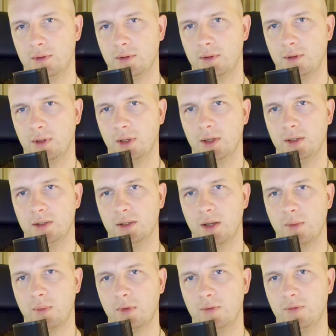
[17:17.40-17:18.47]
and
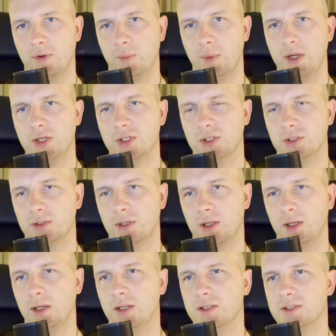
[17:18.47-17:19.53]
app information, I
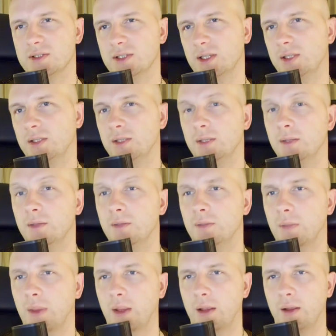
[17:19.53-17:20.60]
guess that
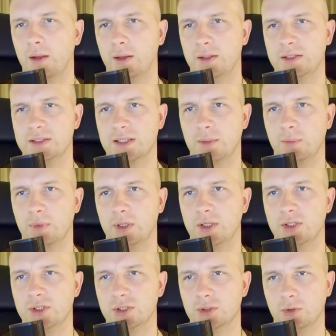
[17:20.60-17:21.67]
it's some
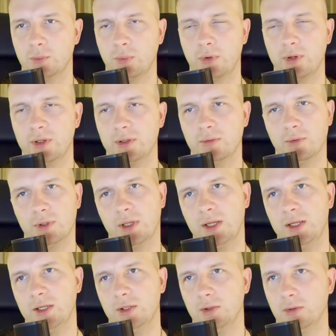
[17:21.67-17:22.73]
additional point what I
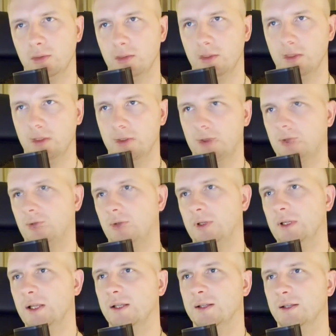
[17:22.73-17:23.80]
need to
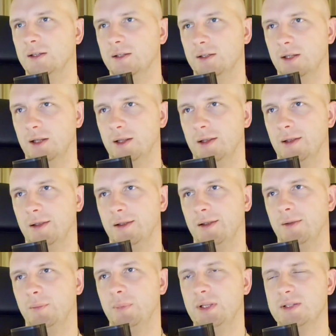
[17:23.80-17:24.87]
get
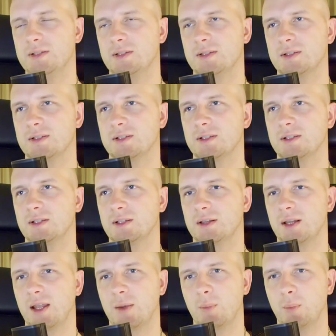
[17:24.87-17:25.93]
in business
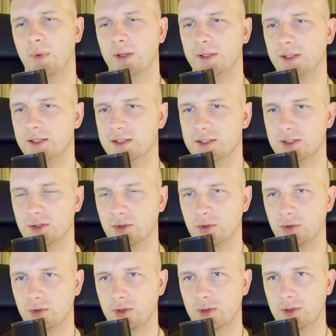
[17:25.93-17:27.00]
tab, but it's
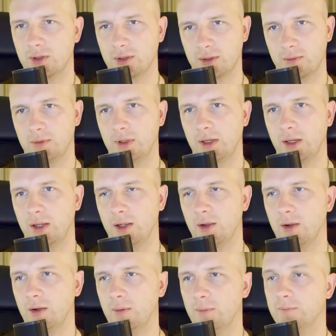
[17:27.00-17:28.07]
not like
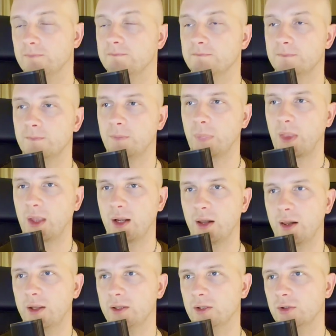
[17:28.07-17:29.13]

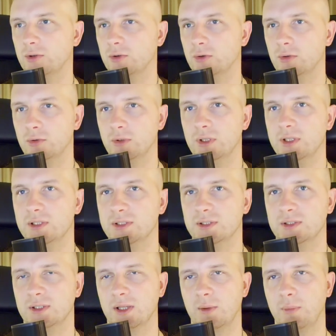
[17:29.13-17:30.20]
related to
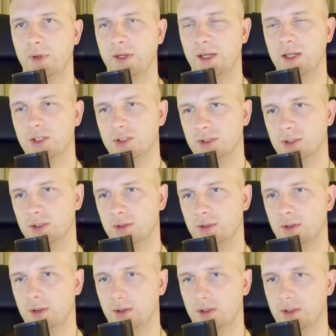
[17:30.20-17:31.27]
this application.
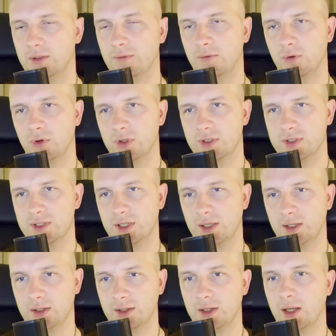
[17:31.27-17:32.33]
It's for the
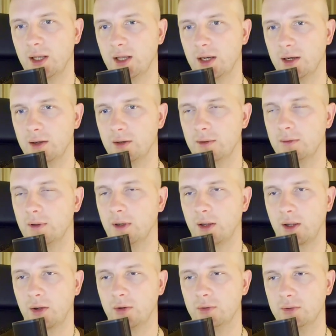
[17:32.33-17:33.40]
entire
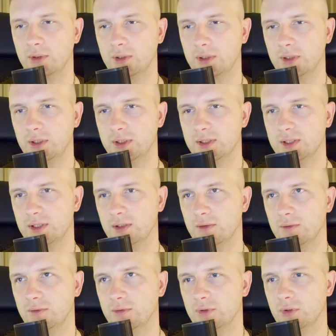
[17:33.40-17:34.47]
account
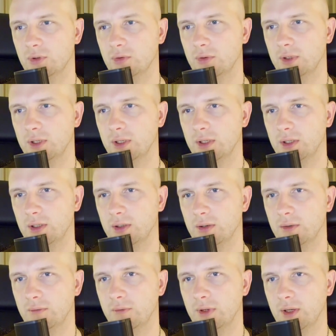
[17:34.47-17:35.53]
itself. So here
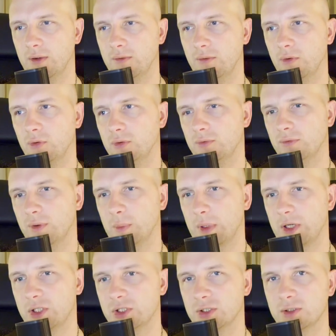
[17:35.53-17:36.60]
we have all
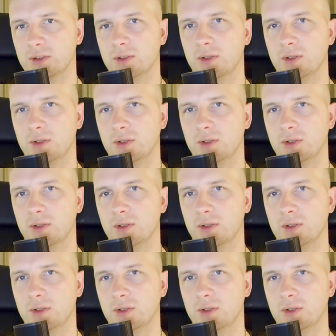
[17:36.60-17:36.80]
information.